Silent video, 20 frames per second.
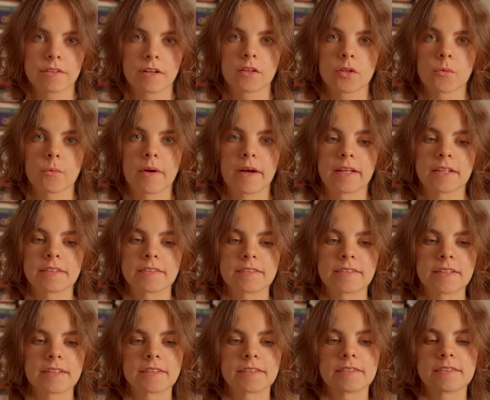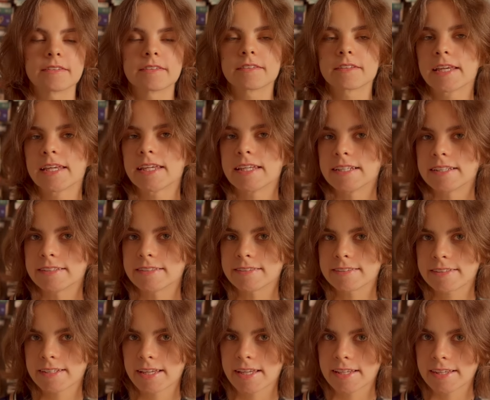on the wind and
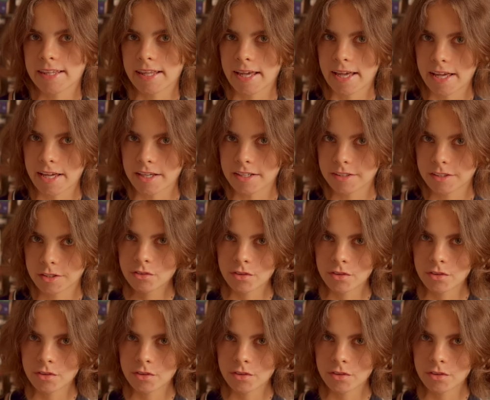heat in the air.